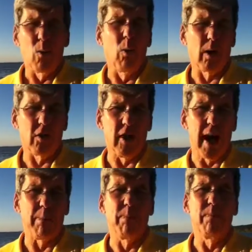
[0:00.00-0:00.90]

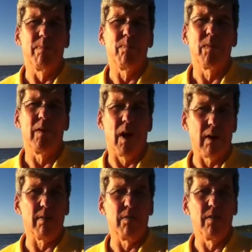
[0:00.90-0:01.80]
workshop, the
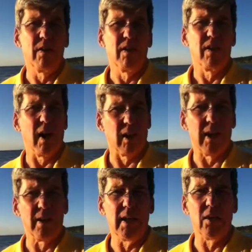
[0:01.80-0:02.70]
art of
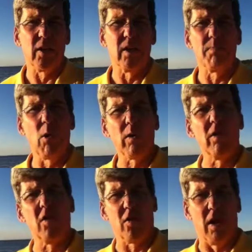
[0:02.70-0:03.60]
online teaching, as more
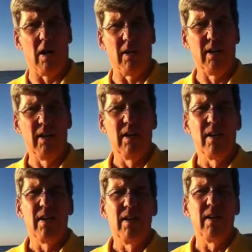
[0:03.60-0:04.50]
than just art.
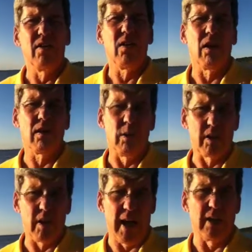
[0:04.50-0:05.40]
It's also
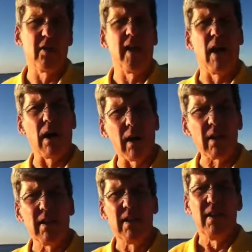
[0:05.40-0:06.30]
a science. The art,
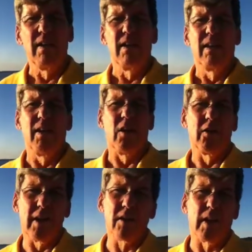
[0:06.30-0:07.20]
the
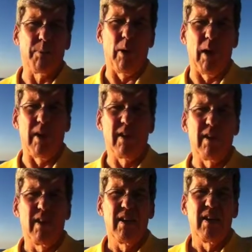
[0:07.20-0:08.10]
artistic part,
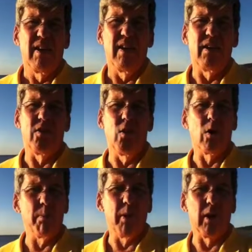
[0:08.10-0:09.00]
is
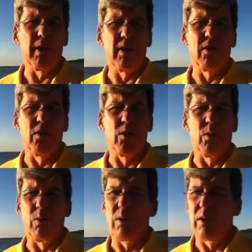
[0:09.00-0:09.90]
your ability
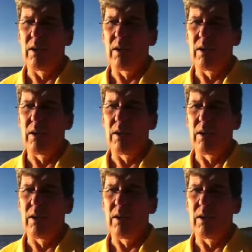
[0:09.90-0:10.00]
to